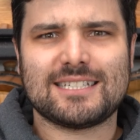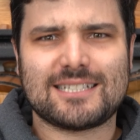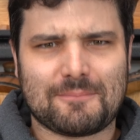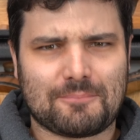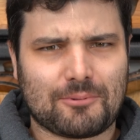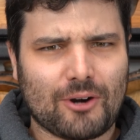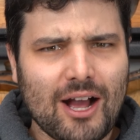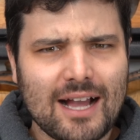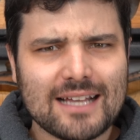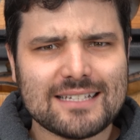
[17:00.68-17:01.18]

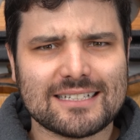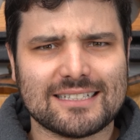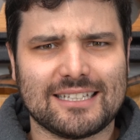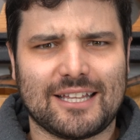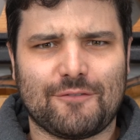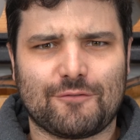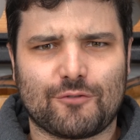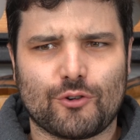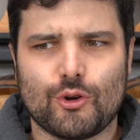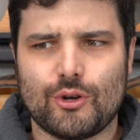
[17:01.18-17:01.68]

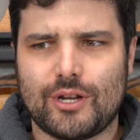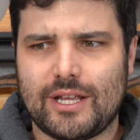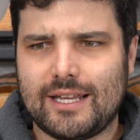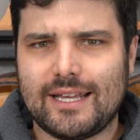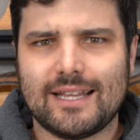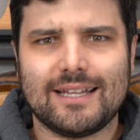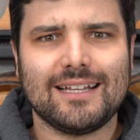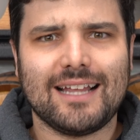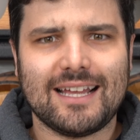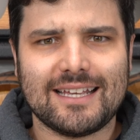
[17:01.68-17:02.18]
surprisingly
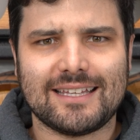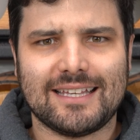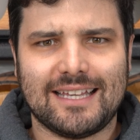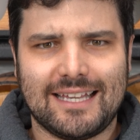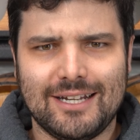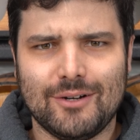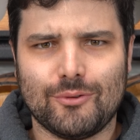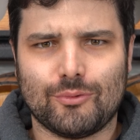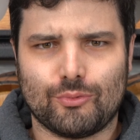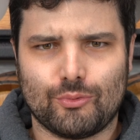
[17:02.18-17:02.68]
fruity and like
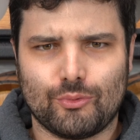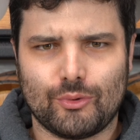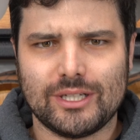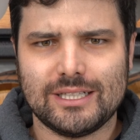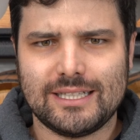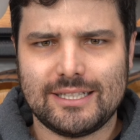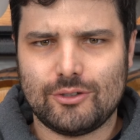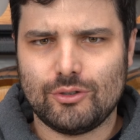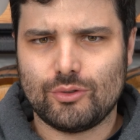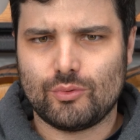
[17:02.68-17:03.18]
in a
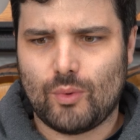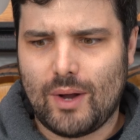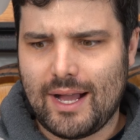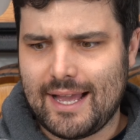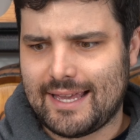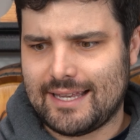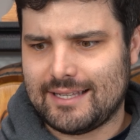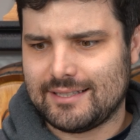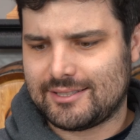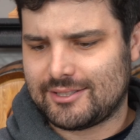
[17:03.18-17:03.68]
really good way.